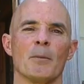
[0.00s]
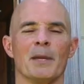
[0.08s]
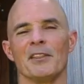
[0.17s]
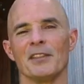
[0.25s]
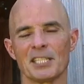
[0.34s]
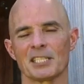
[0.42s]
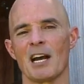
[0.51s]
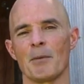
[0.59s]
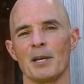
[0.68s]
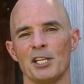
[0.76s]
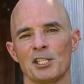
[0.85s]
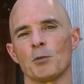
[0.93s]
I mean, this
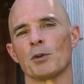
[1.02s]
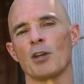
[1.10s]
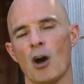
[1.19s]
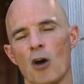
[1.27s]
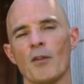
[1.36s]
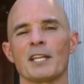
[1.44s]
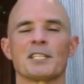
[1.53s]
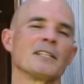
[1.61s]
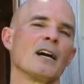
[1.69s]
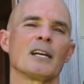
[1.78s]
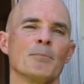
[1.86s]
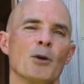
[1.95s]
combination with all that
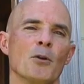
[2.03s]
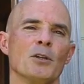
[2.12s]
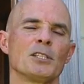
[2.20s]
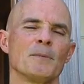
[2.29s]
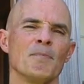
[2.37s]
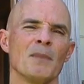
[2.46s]
stock components